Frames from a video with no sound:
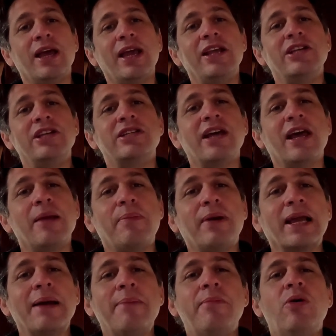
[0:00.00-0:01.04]
each day
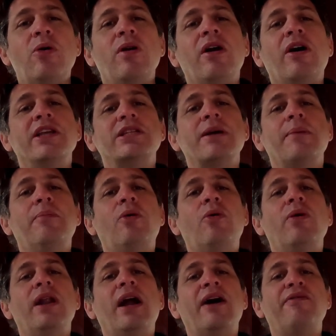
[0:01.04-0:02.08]
bringing more light,
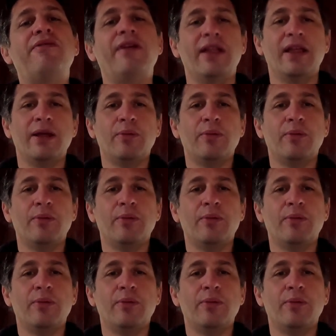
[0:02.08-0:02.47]
more love